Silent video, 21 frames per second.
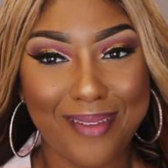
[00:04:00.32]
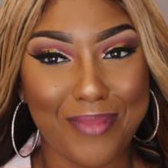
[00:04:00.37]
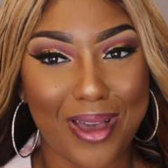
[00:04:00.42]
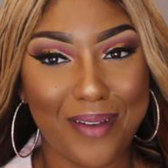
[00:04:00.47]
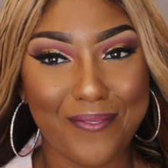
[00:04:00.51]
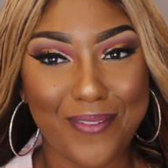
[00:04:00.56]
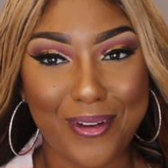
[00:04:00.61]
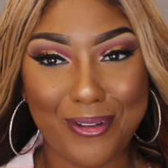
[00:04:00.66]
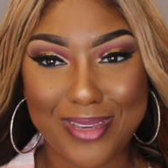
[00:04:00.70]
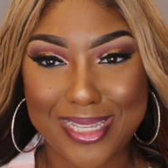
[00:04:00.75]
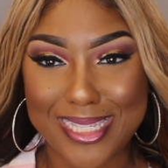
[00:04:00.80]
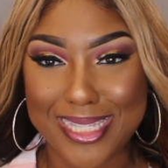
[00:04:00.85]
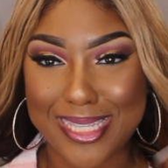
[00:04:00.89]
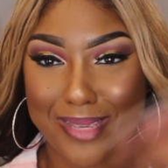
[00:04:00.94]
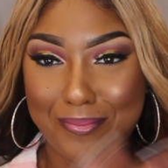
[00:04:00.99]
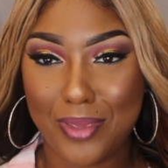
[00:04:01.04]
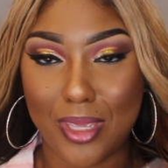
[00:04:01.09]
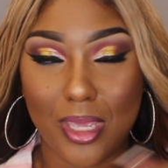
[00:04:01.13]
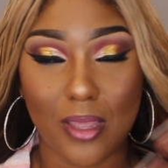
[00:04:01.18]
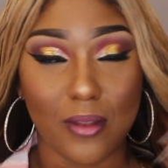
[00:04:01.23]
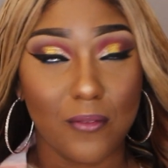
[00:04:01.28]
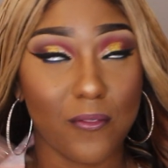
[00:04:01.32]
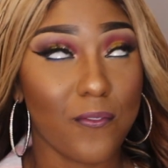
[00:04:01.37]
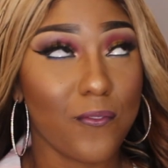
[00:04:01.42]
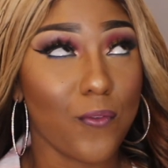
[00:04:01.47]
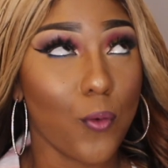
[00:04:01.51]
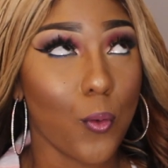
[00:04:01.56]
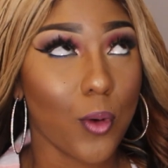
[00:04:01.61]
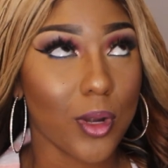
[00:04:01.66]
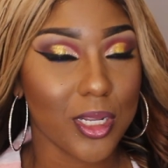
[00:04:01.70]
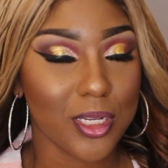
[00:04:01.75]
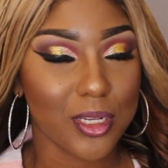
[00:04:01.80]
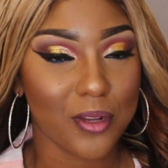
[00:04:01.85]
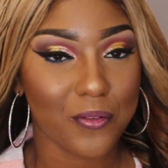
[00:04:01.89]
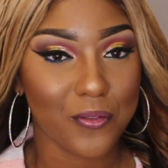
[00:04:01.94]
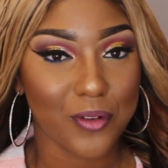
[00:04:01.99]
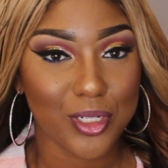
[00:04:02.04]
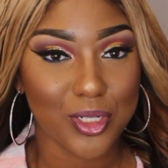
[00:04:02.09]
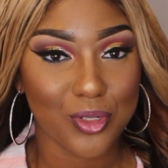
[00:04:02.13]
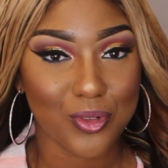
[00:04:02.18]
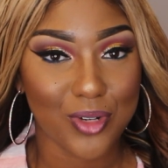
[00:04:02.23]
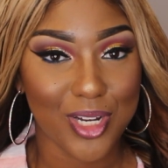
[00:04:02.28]
my focus can be in 40
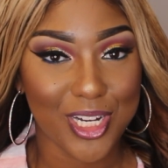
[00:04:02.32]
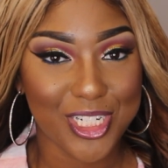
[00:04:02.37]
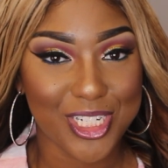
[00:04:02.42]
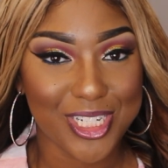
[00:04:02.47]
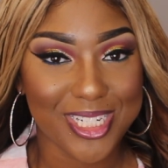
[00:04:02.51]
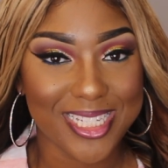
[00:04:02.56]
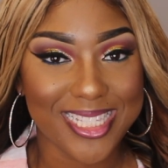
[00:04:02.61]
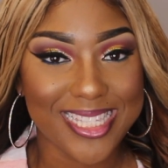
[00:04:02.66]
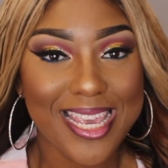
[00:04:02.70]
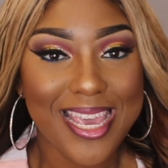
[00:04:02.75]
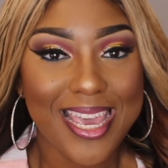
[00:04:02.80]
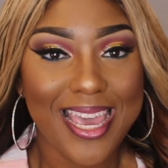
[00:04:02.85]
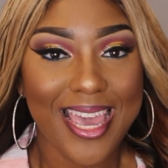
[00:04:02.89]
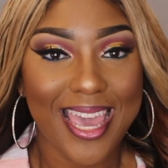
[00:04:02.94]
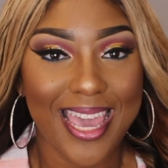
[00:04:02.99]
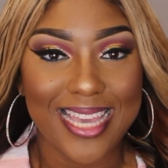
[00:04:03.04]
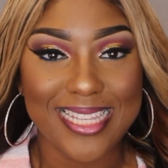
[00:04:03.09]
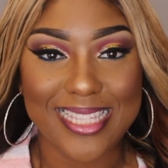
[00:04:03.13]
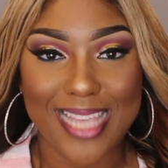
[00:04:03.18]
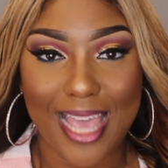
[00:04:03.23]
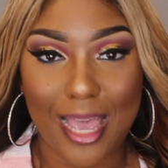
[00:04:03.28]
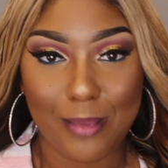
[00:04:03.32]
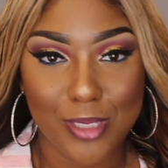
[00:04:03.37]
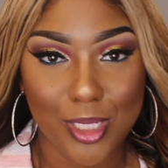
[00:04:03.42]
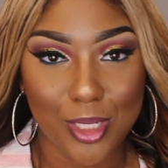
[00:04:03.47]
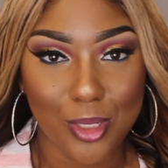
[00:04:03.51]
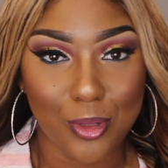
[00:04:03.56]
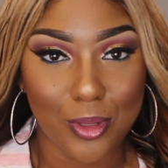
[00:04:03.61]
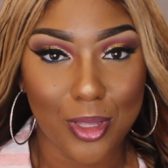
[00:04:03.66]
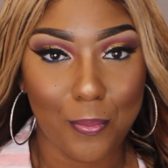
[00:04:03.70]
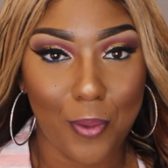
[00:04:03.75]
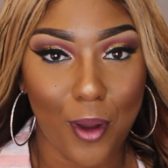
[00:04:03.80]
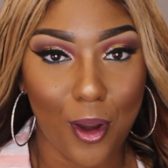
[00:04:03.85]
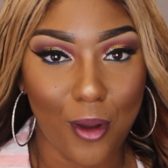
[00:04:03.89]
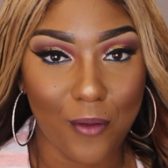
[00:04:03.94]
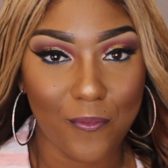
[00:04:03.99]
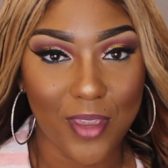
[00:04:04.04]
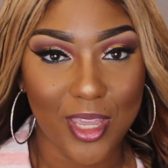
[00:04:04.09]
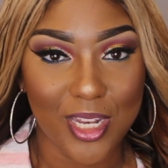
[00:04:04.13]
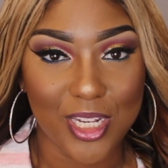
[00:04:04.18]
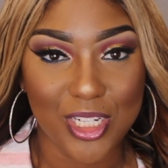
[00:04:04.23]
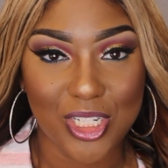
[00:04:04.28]
different directions, it's absolutely
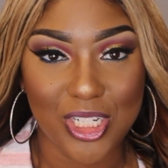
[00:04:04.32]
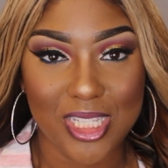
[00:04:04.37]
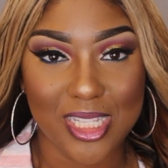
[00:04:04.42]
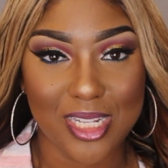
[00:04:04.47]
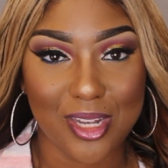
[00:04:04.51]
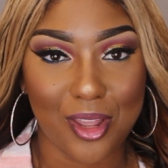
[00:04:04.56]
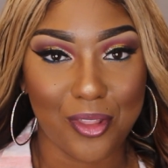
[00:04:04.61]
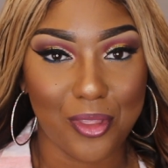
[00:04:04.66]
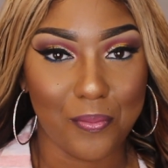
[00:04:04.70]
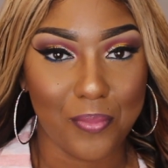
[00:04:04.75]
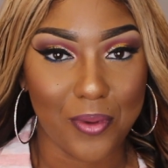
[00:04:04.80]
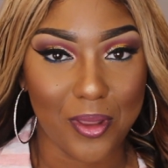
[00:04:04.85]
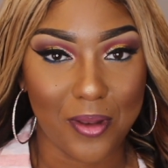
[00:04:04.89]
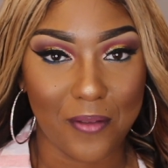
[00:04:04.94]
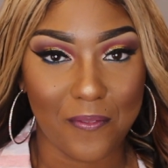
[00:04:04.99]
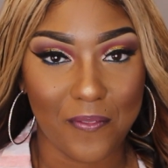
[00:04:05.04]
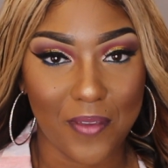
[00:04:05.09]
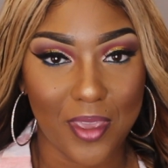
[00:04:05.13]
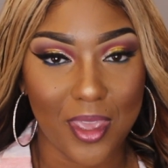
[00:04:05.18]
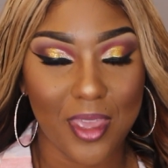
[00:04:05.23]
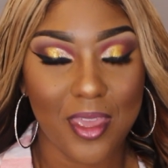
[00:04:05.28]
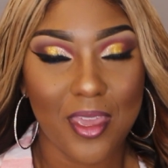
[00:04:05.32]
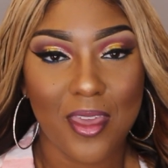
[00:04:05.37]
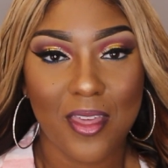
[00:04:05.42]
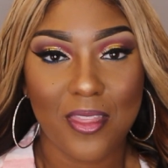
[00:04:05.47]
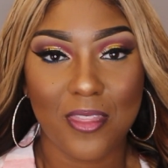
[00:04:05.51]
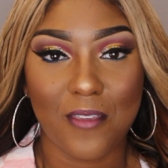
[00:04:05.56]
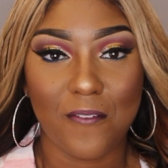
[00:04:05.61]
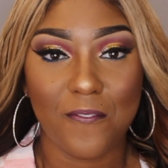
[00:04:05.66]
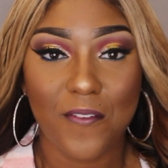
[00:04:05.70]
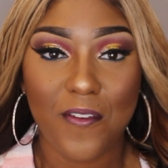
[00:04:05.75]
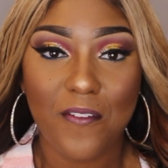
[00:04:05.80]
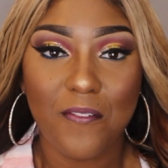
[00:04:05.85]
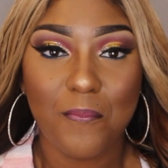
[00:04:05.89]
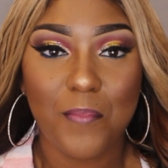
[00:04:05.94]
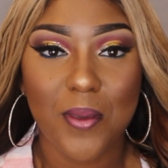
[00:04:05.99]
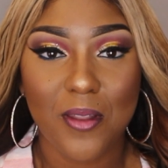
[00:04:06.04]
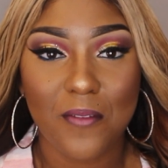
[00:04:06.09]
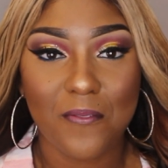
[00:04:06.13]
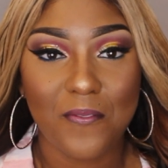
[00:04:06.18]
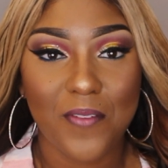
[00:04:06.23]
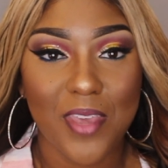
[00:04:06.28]
perfect and it's just another benefit. The fifth
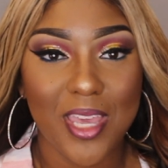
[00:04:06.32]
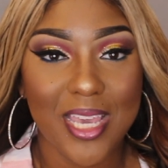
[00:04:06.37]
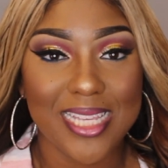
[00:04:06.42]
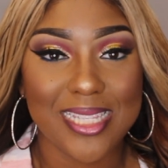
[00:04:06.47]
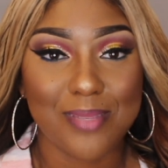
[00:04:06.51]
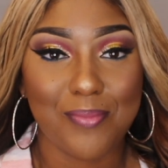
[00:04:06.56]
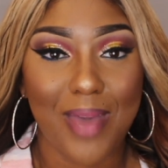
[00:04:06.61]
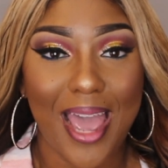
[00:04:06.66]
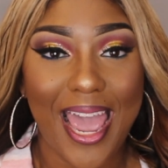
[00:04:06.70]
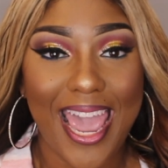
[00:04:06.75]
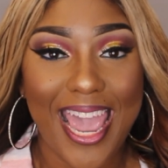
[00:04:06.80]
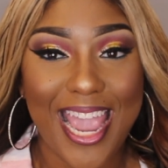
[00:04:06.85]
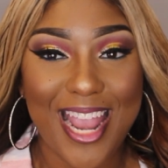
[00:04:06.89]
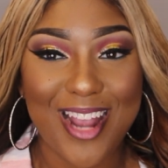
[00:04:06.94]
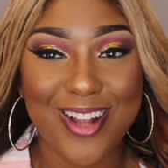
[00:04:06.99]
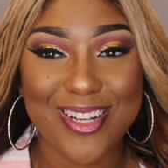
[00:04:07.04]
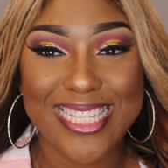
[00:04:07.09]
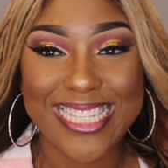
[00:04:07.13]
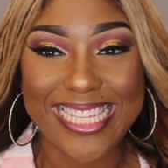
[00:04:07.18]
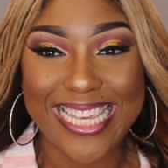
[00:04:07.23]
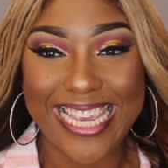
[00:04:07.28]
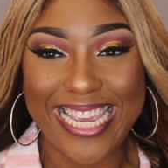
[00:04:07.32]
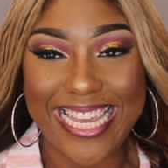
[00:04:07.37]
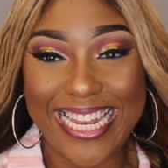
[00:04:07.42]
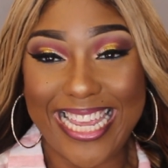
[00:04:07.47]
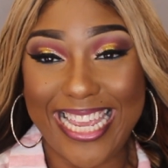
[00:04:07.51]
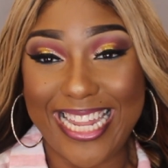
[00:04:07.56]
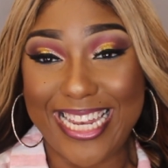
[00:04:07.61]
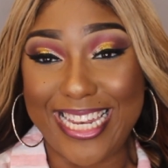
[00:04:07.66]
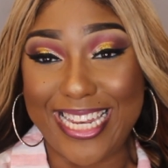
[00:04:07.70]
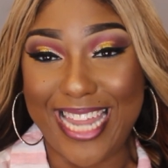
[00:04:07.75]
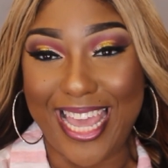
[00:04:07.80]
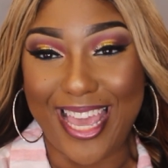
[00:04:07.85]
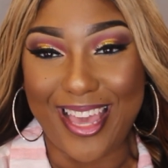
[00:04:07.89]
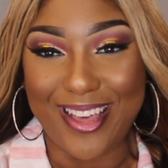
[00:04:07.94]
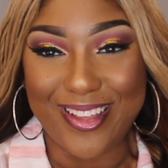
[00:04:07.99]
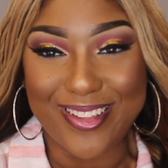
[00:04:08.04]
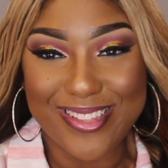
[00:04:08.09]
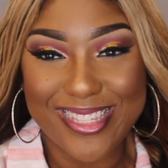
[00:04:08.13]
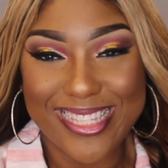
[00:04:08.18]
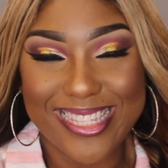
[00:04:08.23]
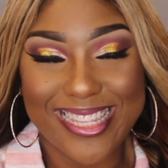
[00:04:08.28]
benefit is my hair, skin, and
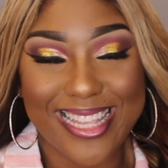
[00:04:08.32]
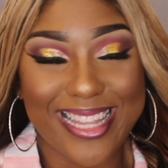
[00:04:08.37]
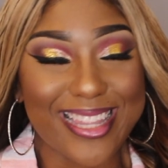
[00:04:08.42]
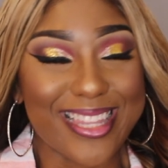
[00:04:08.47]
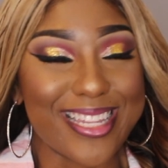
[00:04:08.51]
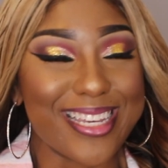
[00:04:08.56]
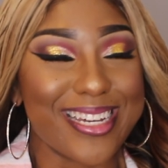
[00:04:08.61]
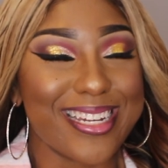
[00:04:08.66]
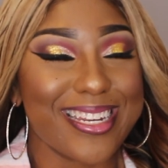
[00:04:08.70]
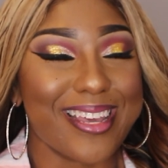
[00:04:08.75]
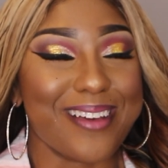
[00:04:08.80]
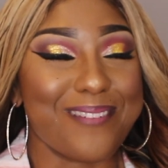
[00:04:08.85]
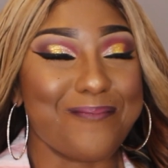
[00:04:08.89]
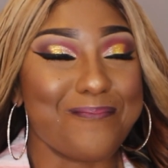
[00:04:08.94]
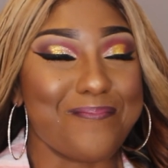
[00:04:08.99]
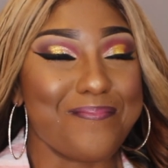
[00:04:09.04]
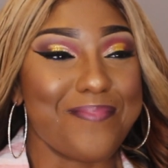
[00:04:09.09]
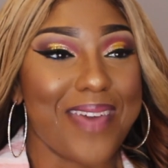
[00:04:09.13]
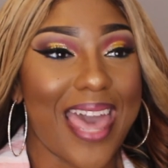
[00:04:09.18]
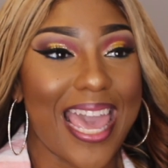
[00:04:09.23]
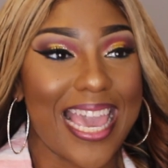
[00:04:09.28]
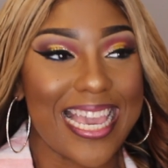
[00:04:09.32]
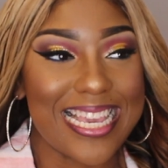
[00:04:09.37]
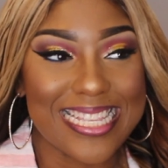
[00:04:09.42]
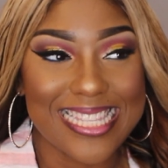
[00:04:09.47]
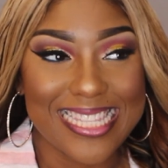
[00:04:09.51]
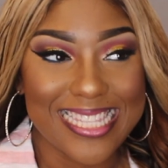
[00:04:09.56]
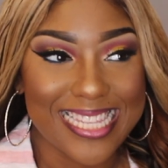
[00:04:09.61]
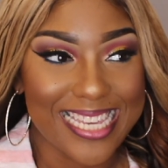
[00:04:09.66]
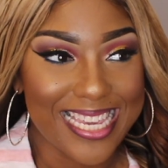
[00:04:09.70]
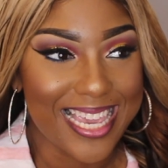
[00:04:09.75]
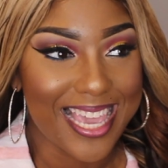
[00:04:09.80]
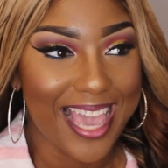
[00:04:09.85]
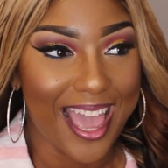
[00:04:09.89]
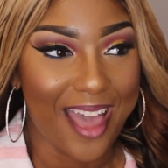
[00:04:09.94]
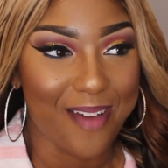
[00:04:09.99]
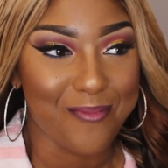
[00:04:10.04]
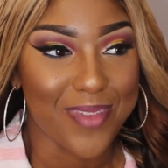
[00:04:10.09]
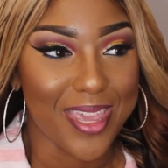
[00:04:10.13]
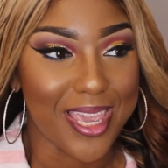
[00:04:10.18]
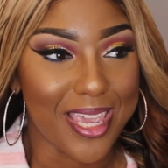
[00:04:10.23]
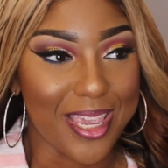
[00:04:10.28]
nails looked amazing.
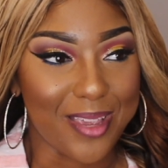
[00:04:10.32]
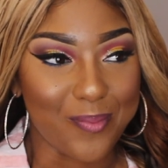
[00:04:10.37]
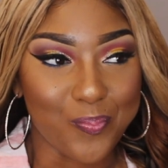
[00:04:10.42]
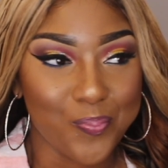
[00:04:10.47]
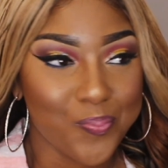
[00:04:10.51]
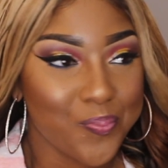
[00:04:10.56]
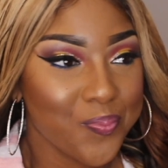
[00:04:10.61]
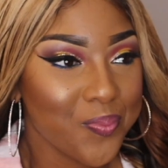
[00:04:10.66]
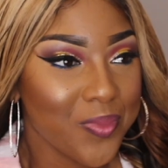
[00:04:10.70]
I mean,